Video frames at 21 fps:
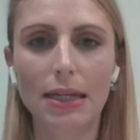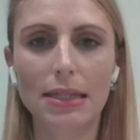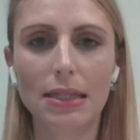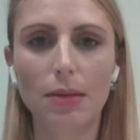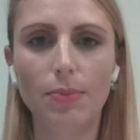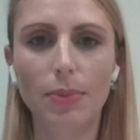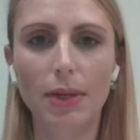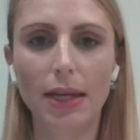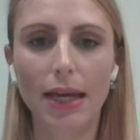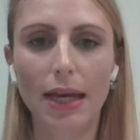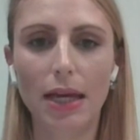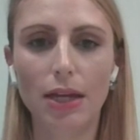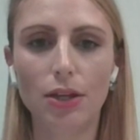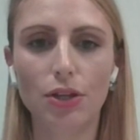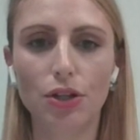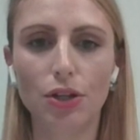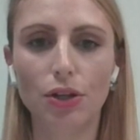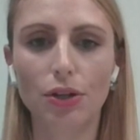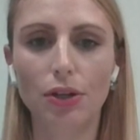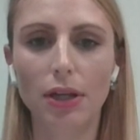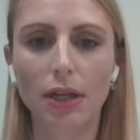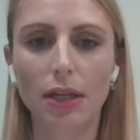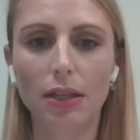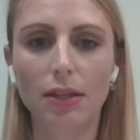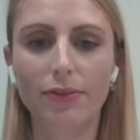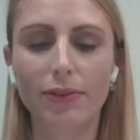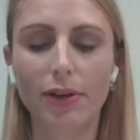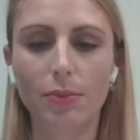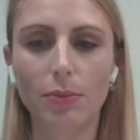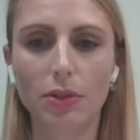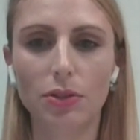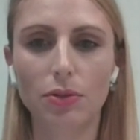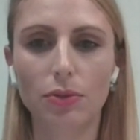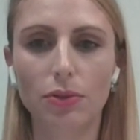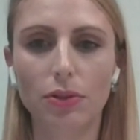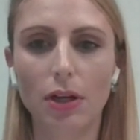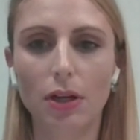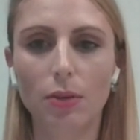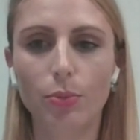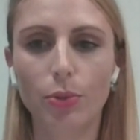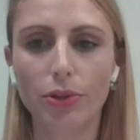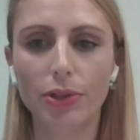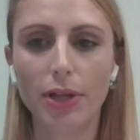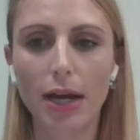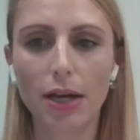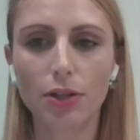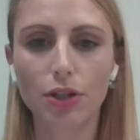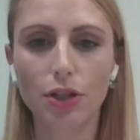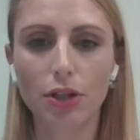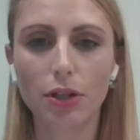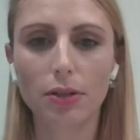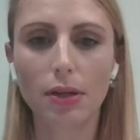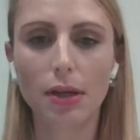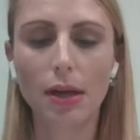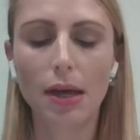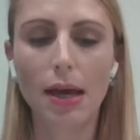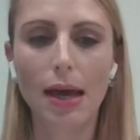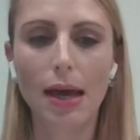its application in the pharmaceutical production.